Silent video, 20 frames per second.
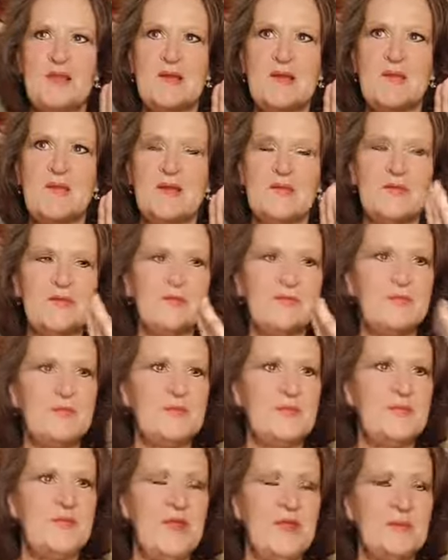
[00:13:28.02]
what are those
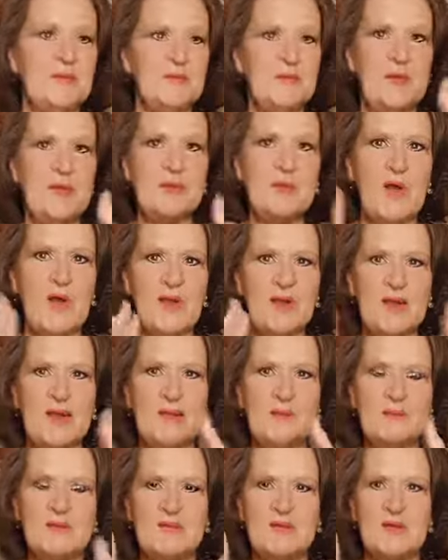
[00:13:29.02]
games? Ping pong
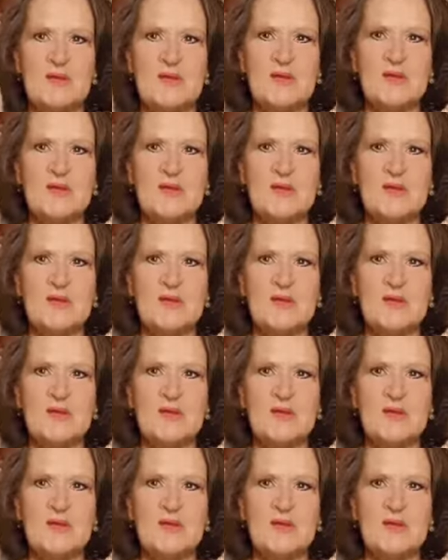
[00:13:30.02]
games?